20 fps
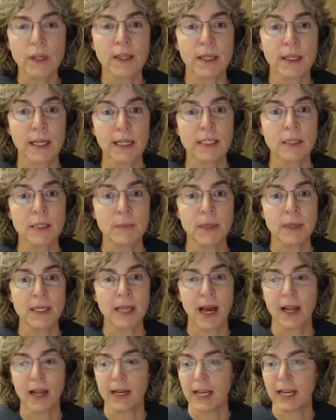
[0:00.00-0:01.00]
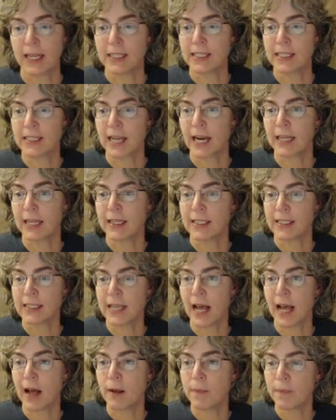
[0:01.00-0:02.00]
that needs to be done inside the
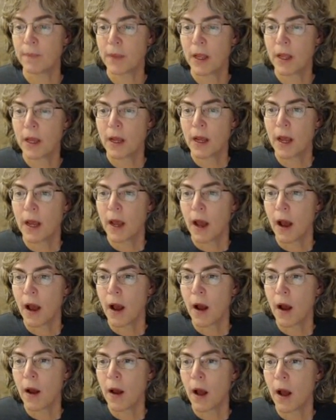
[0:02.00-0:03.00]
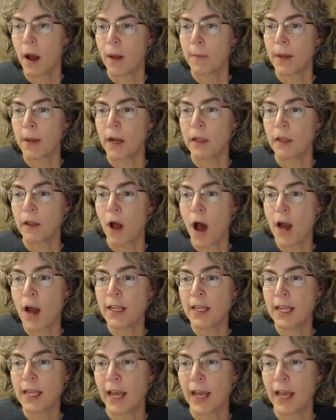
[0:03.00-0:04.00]
cell. But a lot
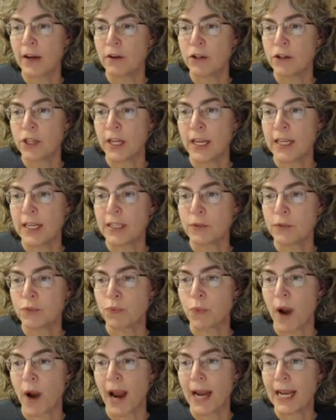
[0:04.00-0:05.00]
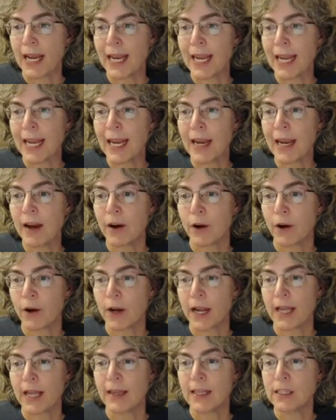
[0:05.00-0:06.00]
of the energy is right here
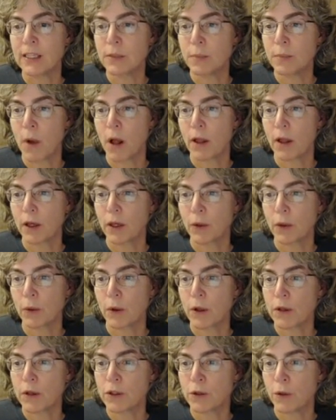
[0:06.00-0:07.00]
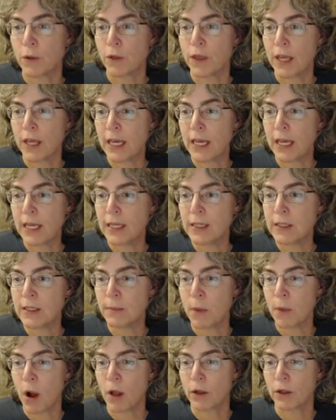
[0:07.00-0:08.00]
in this molecule. So these
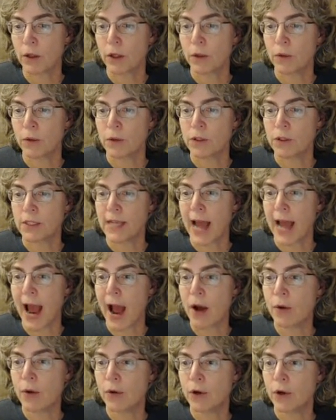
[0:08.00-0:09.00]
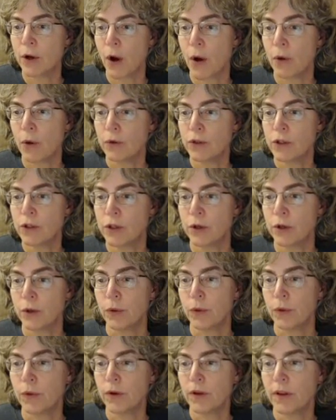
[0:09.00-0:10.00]
molecules now go
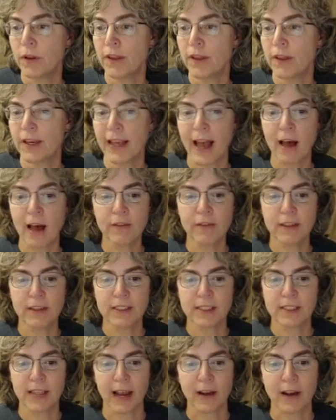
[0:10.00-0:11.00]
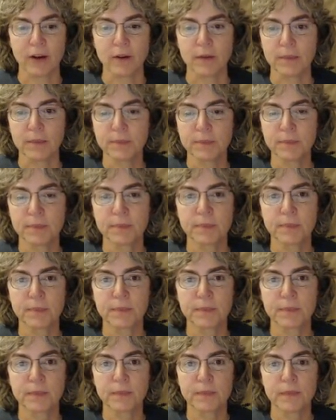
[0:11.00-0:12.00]
to the Calvin cycle.
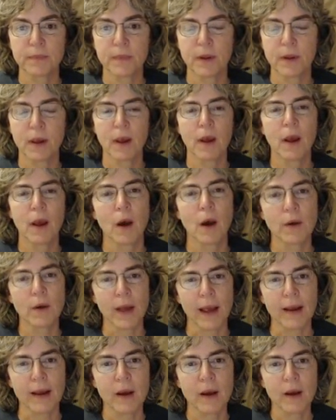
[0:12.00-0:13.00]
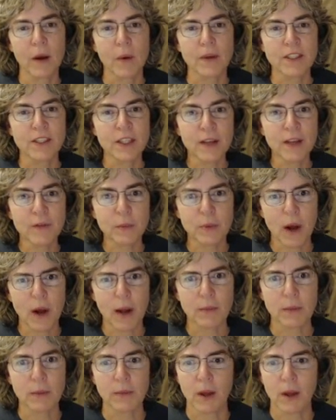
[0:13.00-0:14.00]
Okay, we still have a
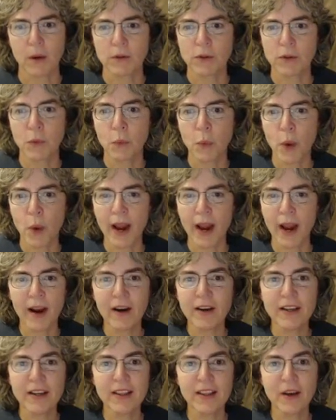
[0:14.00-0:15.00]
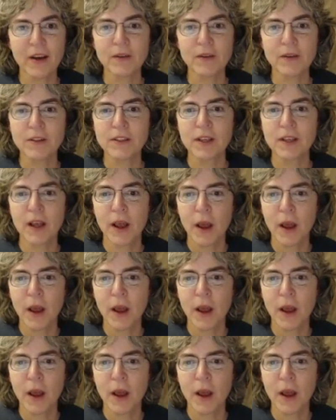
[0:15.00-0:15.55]
problem though. So where did those,